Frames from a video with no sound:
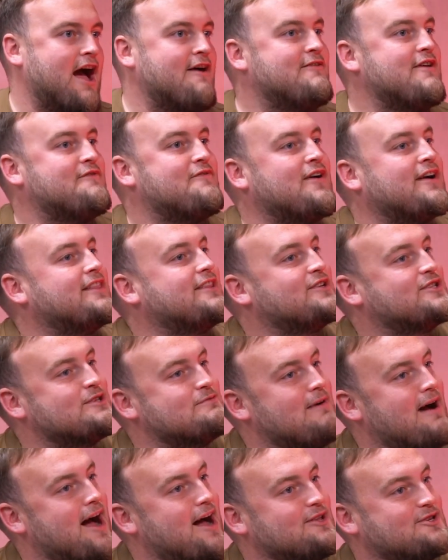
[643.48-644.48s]
Have you ever had the
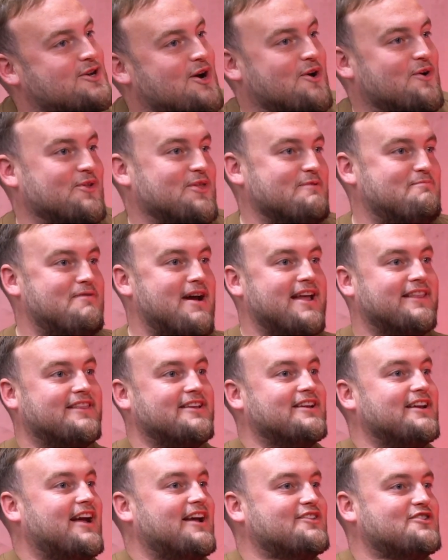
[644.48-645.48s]
tomato on the bread? That
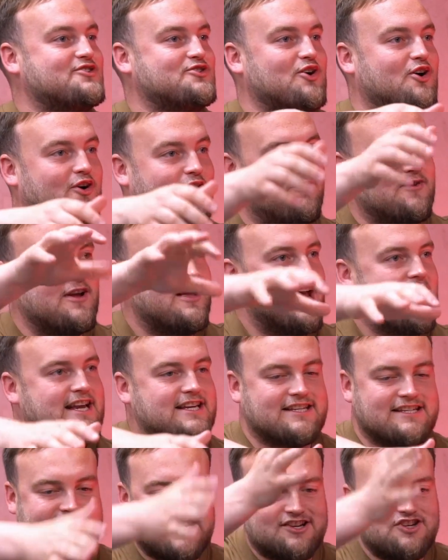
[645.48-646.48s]
like sort of, it's
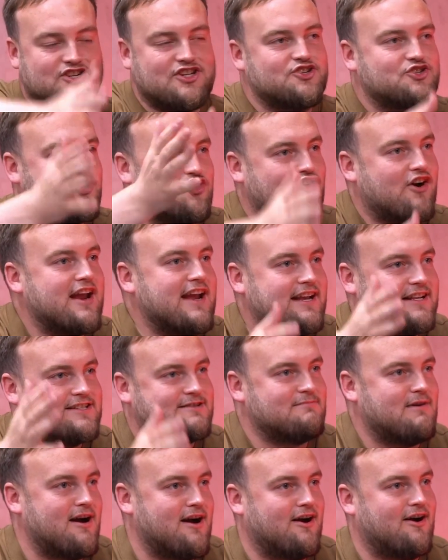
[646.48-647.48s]
essentially just grated
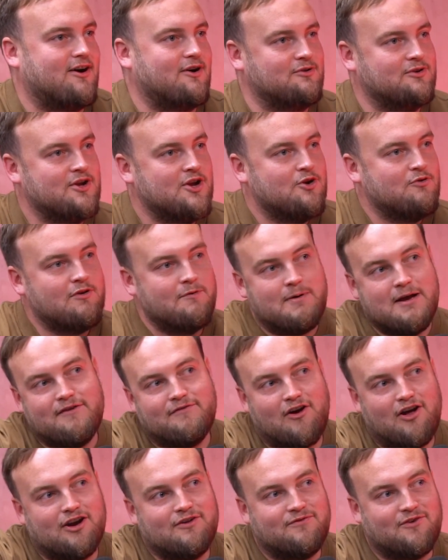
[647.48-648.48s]
tomato with a bit of
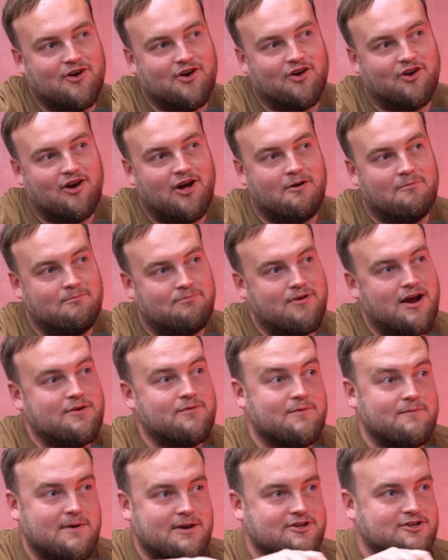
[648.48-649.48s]
olive oil on bread with
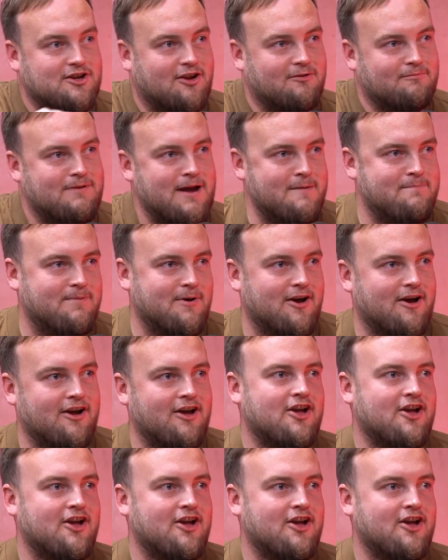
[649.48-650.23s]
a bit of salt and pepper.